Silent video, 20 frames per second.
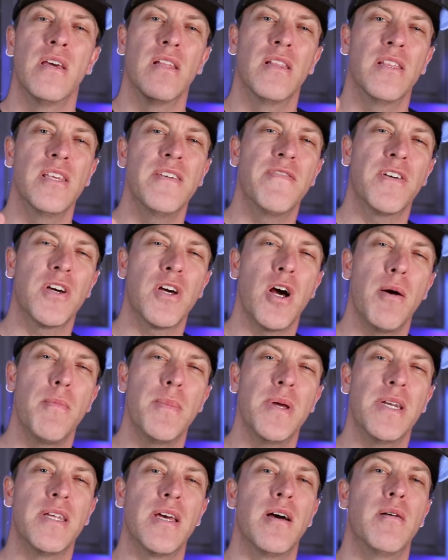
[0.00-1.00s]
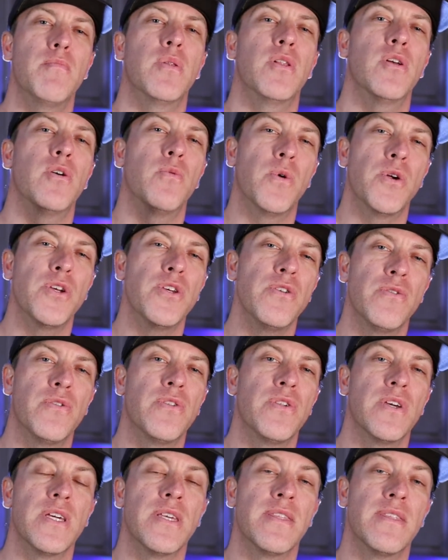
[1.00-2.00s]
Leave a comment down below where you
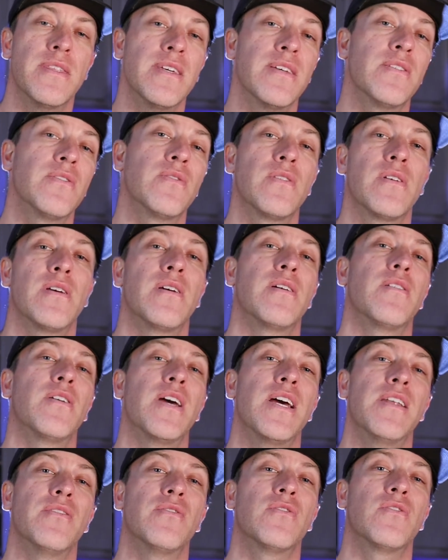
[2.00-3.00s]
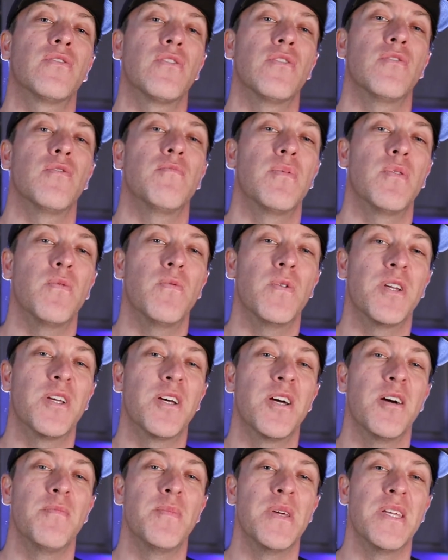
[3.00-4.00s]
think this endoscope would
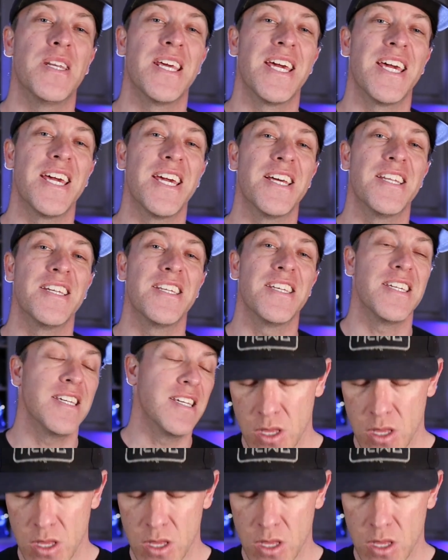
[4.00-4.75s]
come in handy.